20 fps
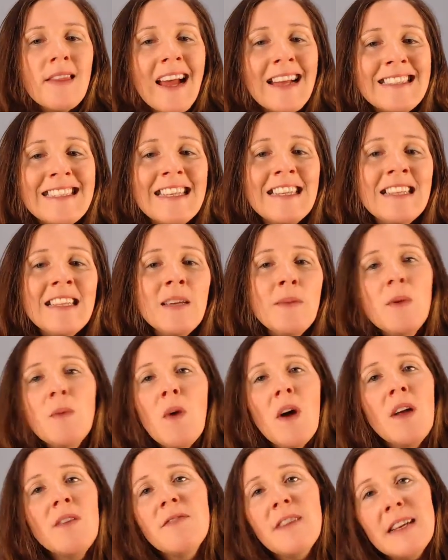ideally, we
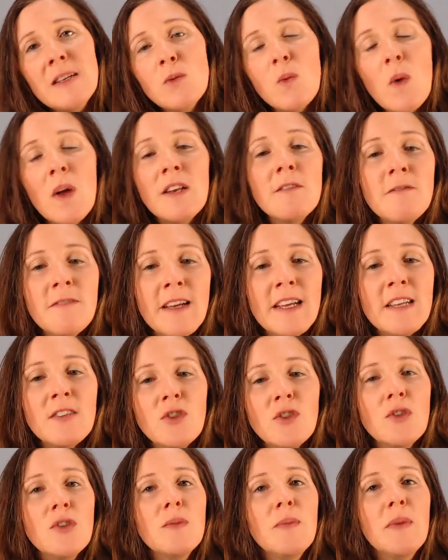want phase 1 and phase
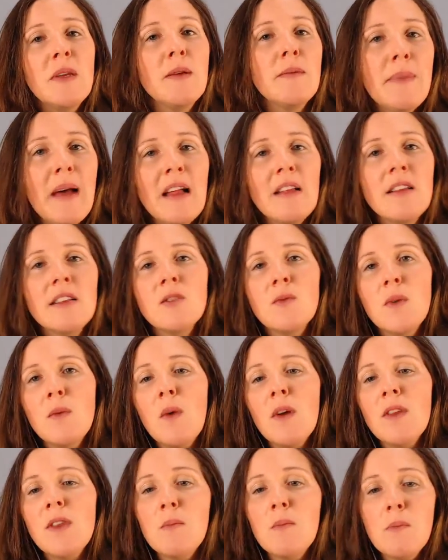2 to be in balance. We
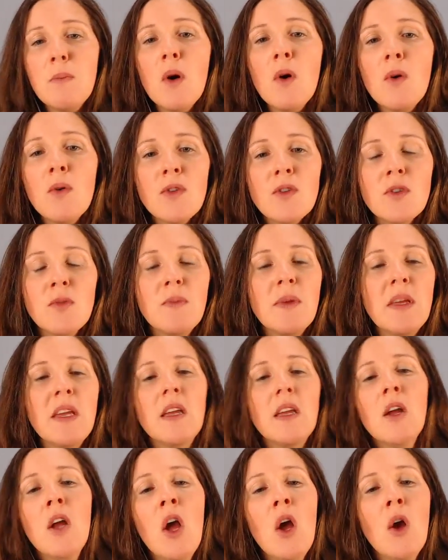want them both to
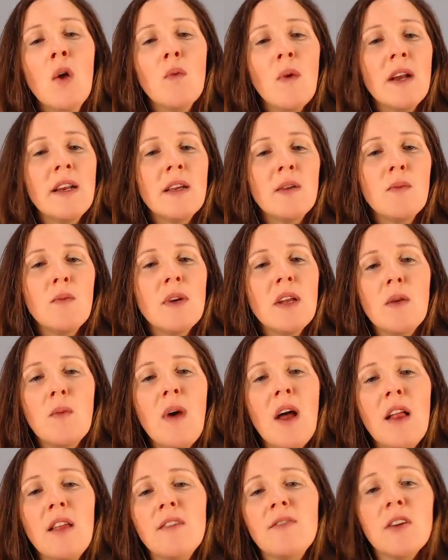be running really
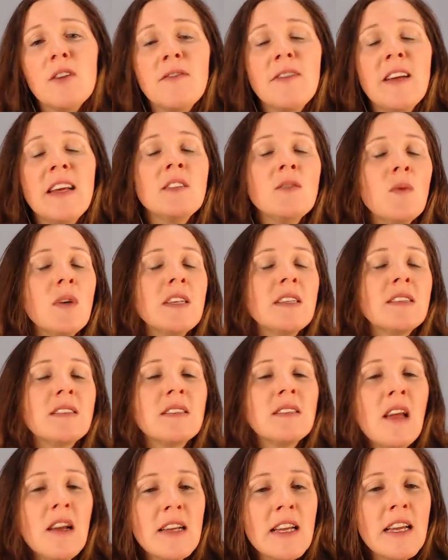well. If your phase one is
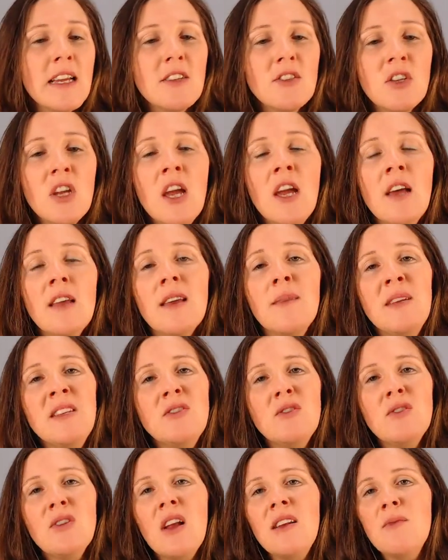sluggish, that
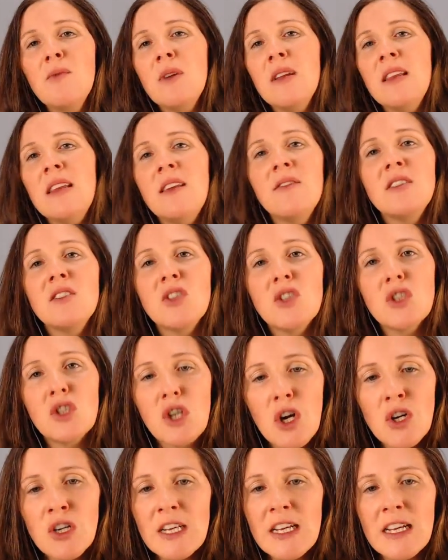means you're not really even
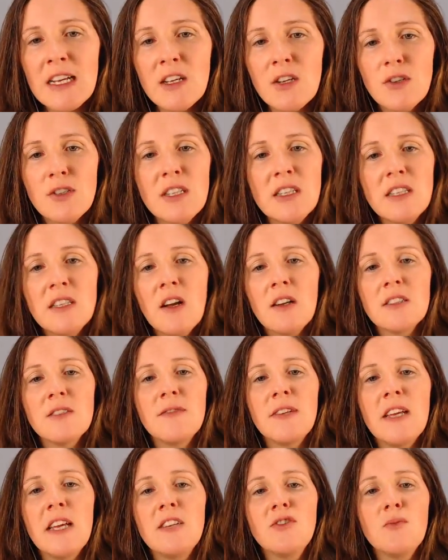starting your
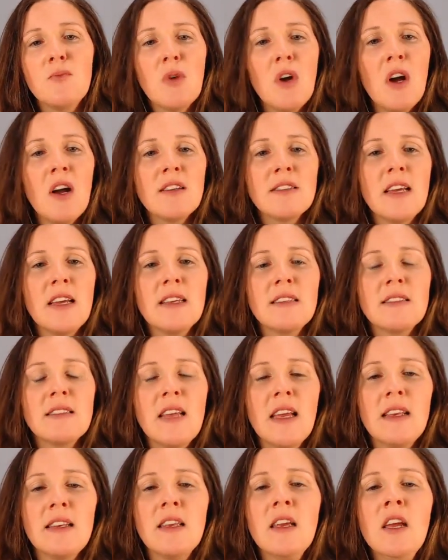detoxification process,
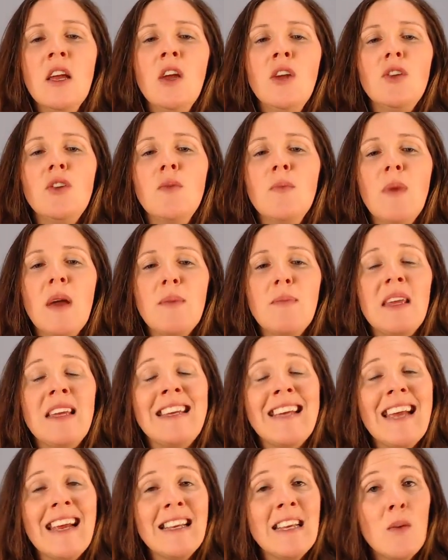and you might be
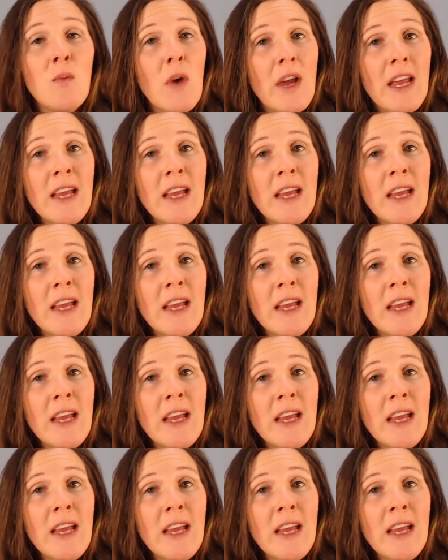gaining